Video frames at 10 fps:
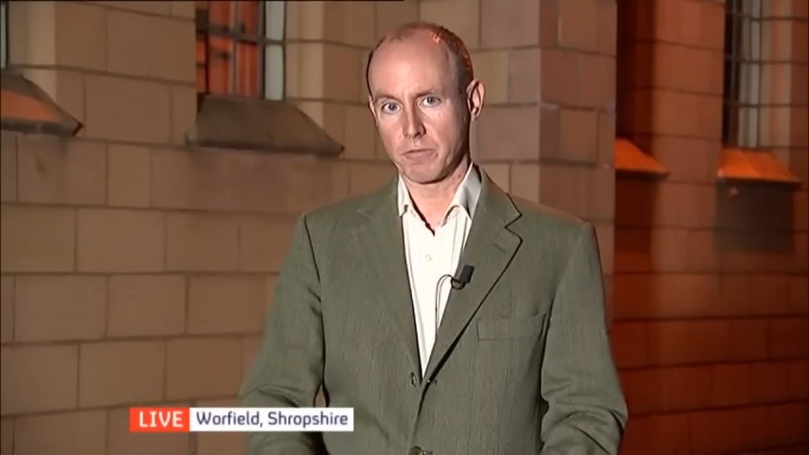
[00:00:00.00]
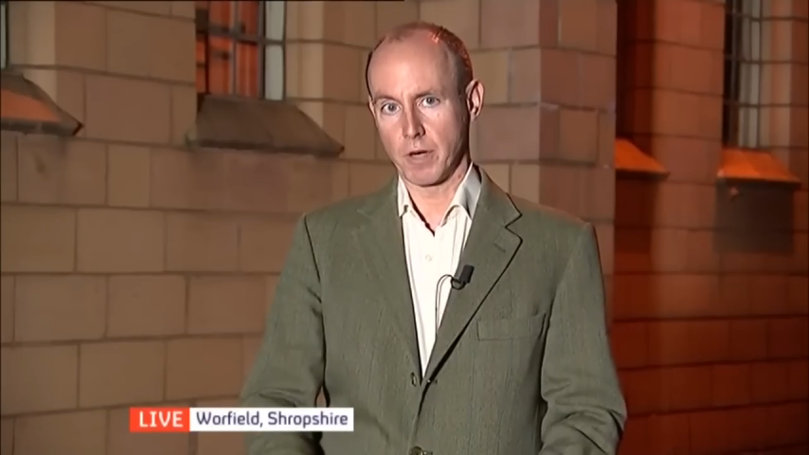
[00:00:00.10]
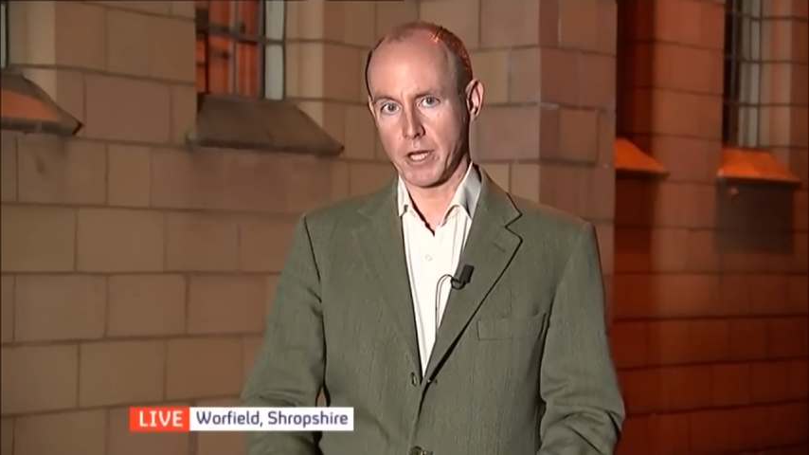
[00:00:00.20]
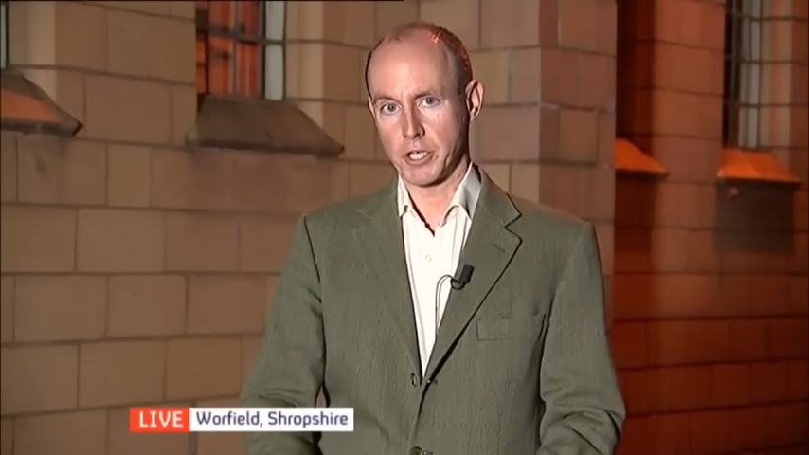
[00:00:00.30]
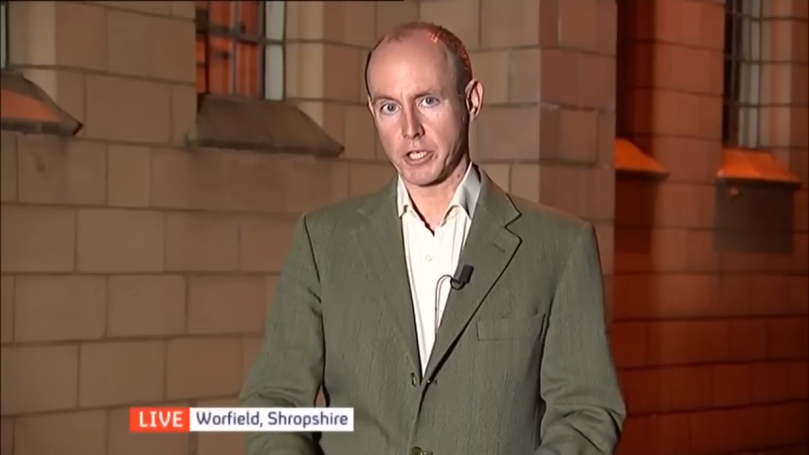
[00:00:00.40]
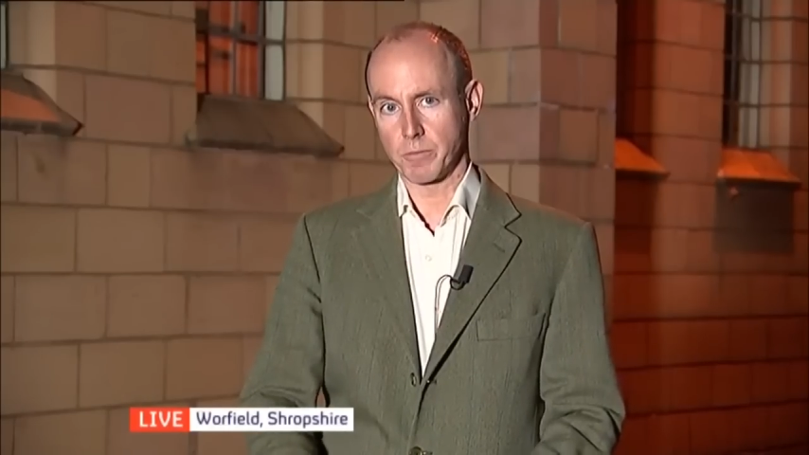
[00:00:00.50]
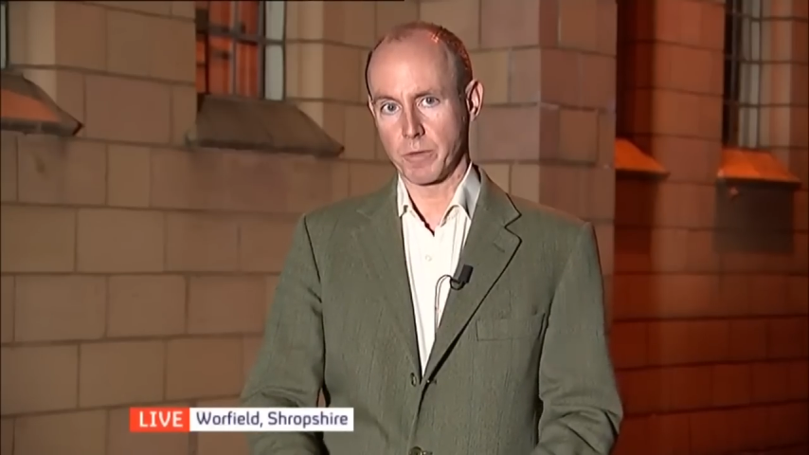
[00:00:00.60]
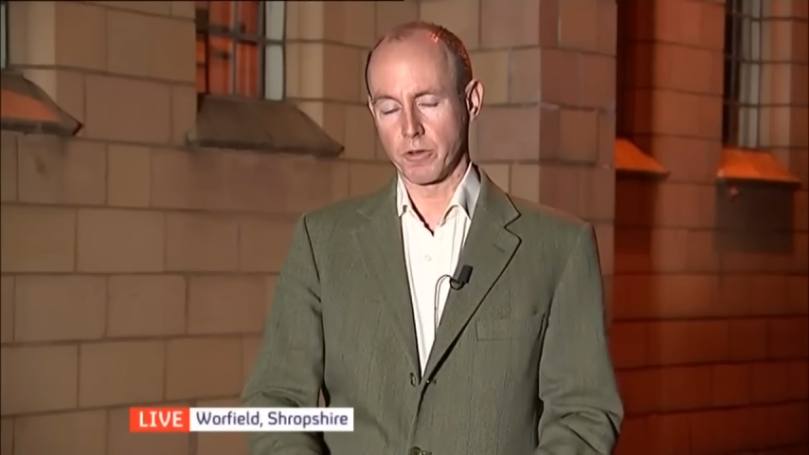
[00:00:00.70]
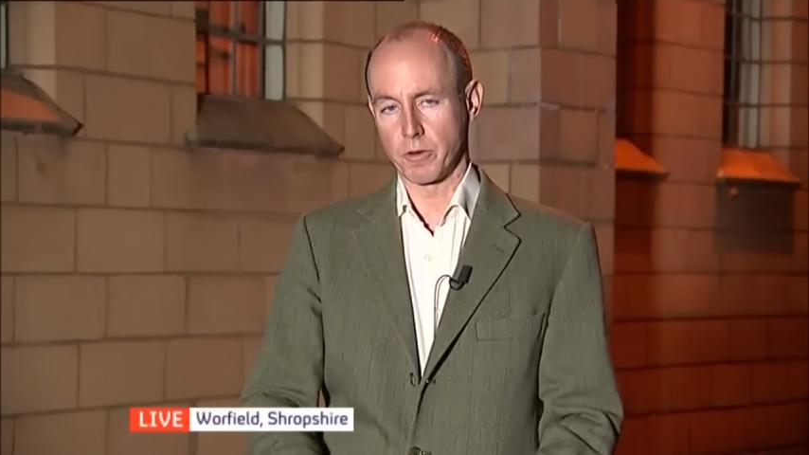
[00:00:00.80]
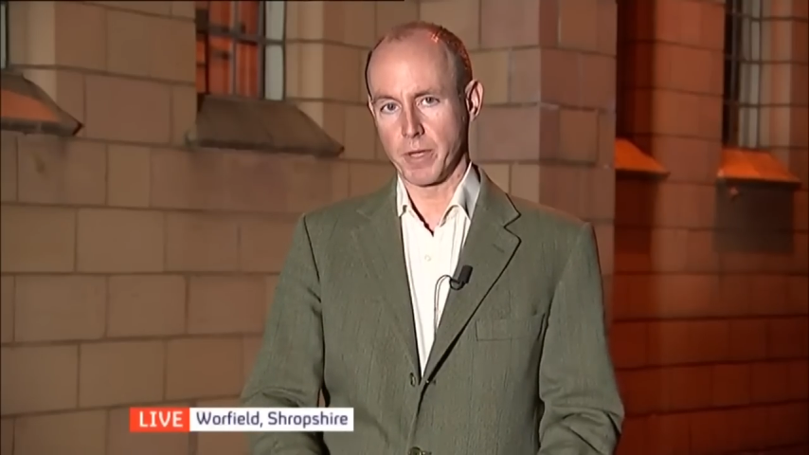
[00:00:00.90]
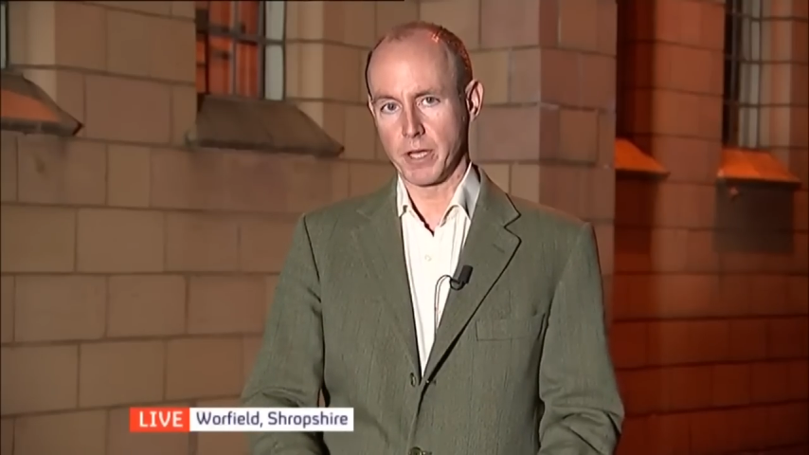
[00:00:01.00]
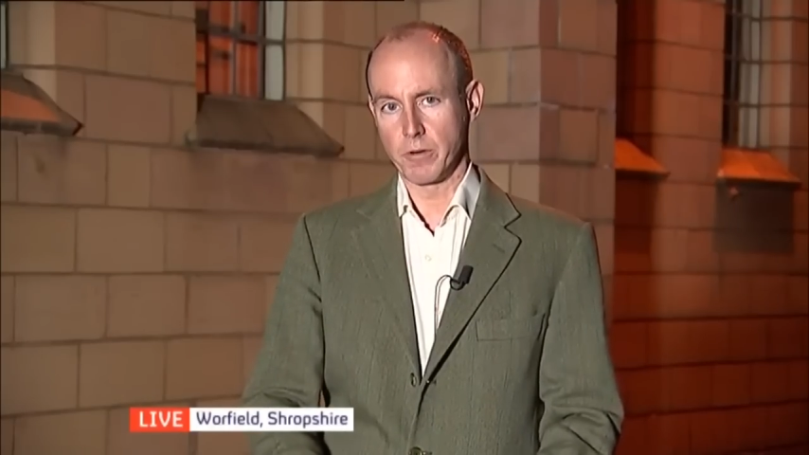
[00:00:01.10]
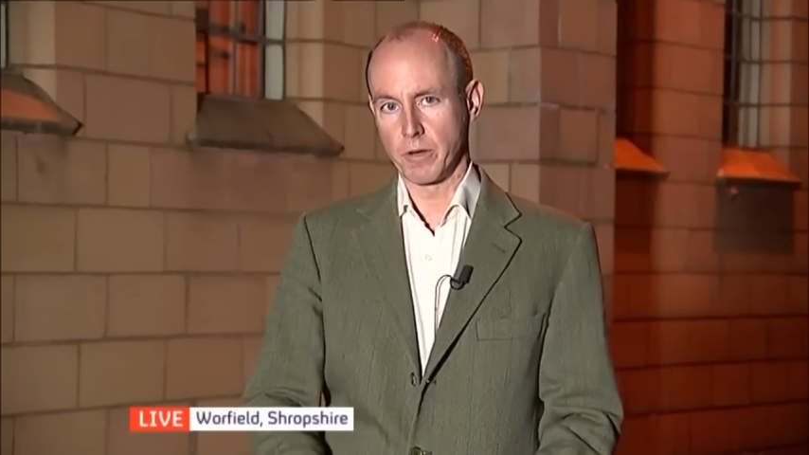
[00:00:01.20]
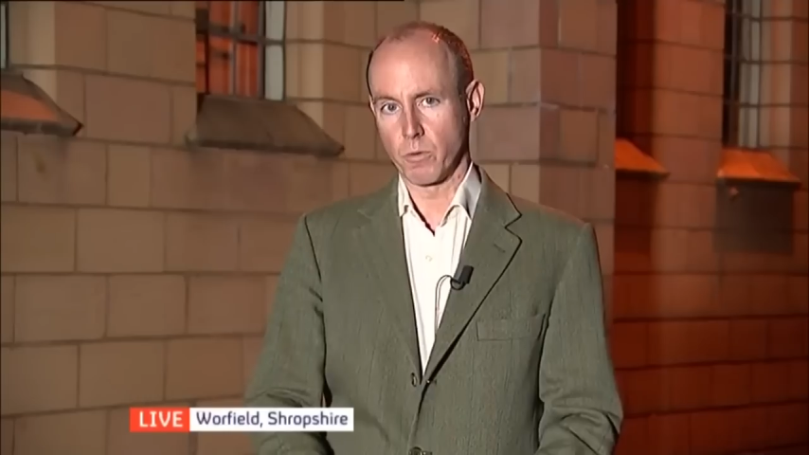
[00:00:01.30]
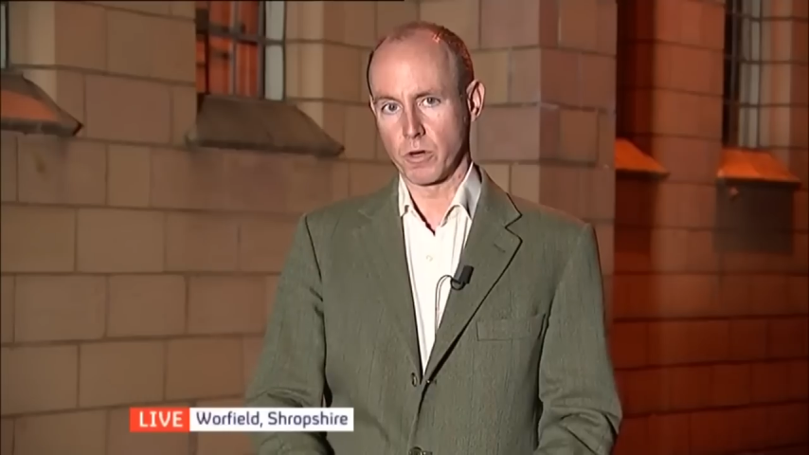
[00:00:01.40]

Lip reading: relationship with the European Union.